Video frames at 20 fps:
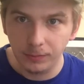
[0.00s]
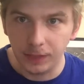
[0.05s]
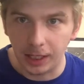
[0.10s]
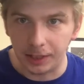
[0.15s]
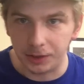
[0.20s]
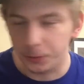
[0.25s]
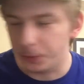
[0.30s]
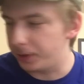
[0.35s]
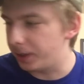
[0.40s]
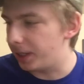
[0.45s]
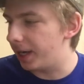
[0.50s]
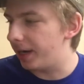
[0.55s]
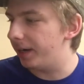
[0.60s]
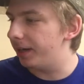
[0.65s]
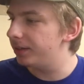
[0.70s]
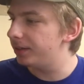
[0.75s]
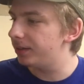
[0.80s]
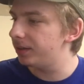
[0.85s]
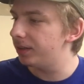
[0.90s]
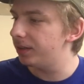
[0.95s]
That's what
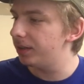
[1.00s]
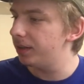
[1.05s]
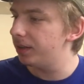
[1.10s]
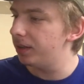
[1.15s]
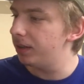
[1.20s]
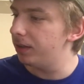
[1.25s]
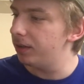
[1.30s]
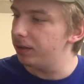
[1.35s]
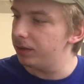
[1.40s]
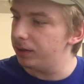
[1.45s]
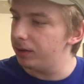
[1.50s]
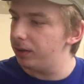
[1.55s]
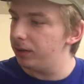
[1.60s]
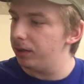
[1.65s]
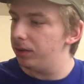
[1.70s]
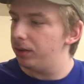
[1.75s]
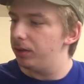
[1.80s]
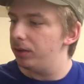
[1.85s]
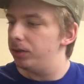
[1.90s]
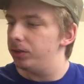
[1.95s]
that is.
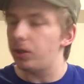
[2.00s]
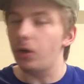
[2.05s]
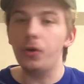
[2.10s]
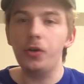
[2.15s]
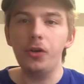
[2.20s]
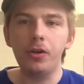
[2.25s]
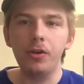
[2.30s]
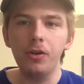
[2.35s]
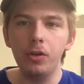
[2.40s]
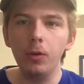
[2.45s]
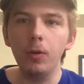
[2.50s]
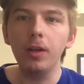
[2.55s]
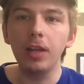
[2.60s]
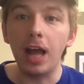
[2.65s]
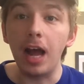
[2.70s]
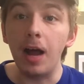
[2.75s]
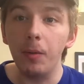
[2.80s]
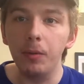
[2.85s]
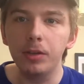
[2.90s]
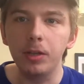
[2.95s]
So you can do a
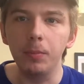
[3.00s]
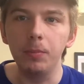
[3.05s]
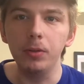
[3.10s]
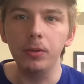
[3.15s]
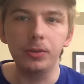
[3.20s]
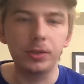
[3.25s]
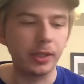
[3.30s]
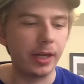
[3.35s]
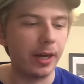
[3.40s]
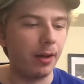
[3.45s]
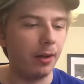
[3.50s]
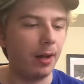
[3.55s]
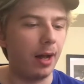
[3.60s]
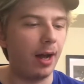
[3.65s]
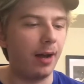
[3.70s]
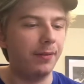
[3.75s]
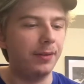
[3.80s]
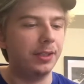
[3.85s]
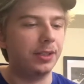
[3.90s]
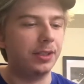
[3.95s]
lot with the blues scale,
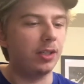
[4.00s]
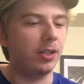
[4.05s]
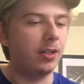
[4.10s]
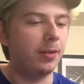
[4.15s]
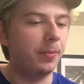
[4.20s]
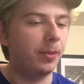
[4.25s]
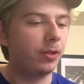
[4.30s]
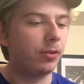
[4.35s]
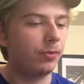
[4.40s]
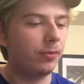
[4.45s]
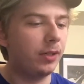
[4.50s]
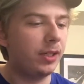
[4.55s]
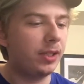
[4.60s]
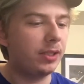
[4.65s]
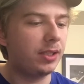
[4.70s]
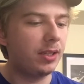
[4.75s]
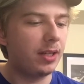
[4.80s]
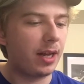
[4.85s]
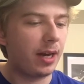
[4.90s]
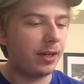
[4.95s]
obviously, but the
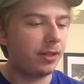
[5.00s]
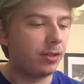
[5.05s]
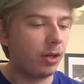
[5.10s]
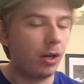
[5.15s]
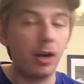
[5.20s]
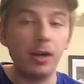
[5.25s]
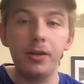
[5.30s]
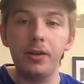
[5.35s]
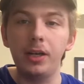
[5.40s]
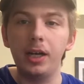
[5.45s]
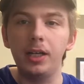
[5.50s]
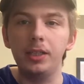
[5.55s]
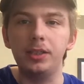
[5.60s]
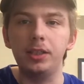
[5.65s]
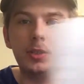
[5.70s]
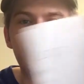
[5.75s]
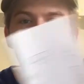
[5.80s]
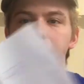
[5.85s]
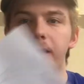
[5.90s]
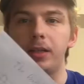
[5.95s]
reason that I taught you
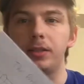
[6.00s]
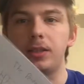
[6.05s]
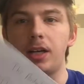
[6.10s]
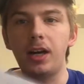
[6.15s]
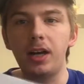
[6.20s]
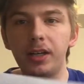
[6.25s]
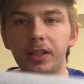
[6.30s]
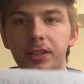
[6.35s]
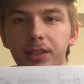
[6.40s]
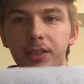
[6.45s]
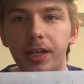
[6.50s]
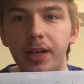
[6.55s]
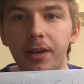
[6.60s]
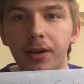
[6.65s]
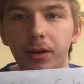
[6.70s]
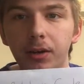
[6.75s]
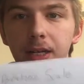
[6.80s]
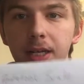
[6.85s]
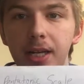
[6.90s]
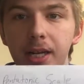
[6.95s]
guys this pentatonic
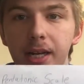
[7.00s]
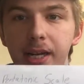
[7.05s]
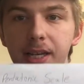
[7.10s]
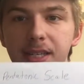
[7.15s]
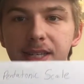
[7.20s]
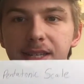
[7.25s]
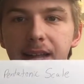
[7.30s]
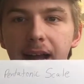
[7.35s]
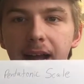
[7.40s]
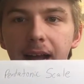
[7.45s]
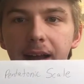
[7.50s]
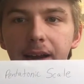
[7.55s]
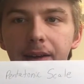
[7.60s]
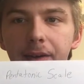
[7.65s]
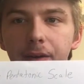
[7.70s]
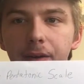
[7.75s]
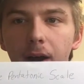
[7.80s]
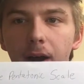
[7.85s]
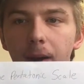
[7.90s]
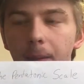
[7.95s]
scale is
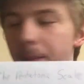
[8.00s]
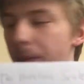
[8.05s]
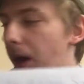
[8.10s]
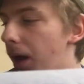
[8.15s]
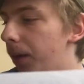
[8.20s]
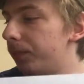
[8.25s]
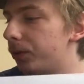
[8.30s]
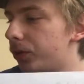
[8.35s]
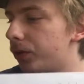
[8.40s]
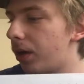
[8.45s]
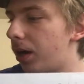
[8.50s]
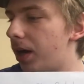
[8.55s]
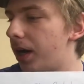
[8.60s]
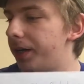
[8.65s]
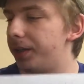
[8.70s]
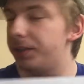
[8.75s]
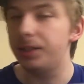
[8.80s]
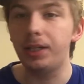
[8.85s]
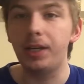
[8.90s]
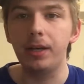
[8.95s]
that I'm
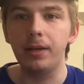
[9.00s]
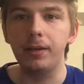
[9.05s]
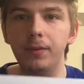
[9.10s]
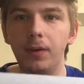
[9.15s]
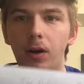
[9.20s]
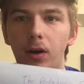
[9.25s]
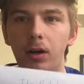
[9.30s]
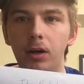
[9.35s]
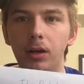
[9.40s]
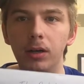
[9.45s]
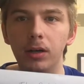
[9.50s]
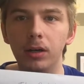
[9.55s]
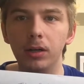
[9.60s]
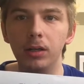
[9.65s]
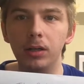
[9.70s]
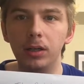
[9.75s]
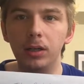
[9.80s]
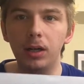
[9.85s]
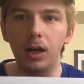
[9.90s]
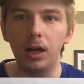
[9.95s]
trying to give
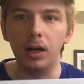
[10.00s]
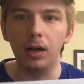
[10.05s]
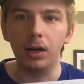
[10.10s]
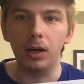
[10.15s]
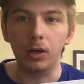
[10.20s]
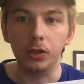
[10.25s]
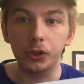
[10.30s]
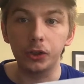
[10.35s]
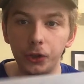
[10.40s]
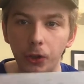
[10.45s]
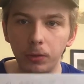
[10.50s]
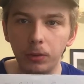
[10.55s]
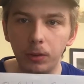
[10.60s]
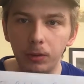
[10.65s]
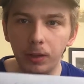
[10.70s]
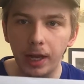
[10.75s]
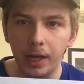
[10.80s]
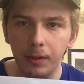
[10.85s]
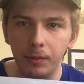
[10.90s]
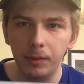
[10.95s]
our
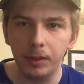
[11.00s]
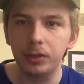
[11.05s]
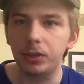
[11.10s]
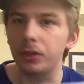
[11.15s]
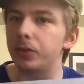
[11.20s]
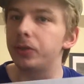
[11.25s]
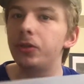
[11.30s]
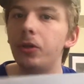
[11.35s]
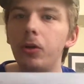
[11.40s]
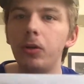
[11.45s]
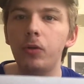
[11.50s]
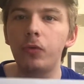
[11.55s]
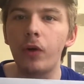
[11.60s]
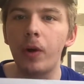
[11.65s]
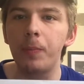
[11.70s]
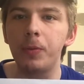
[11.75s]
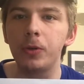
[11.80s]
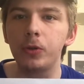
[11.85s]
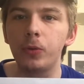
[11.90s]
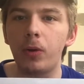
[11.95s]
solo language, our solo
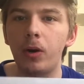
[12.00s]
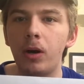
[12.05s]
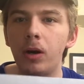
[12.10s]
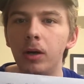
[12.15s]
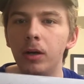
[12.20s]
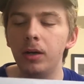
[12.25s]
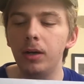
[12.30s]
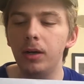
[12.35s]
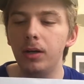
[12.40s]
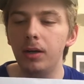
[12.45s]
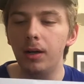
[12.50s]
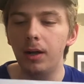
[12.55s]
repertoire,